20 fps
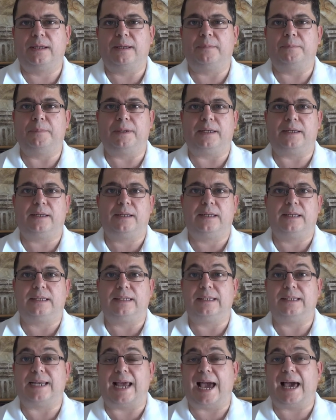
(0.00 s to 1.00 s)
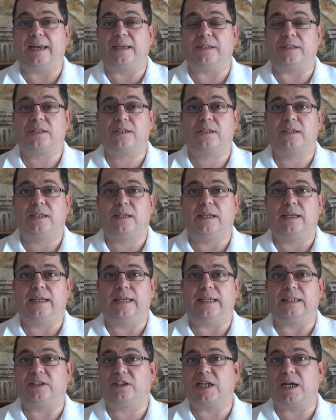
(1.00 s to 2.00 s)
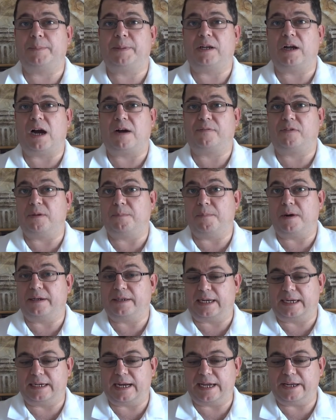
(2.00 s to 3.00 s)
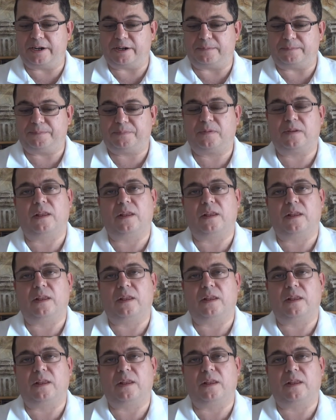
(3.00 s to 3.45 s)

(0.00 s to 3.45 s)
but Dallas is coming off the Monday nighter.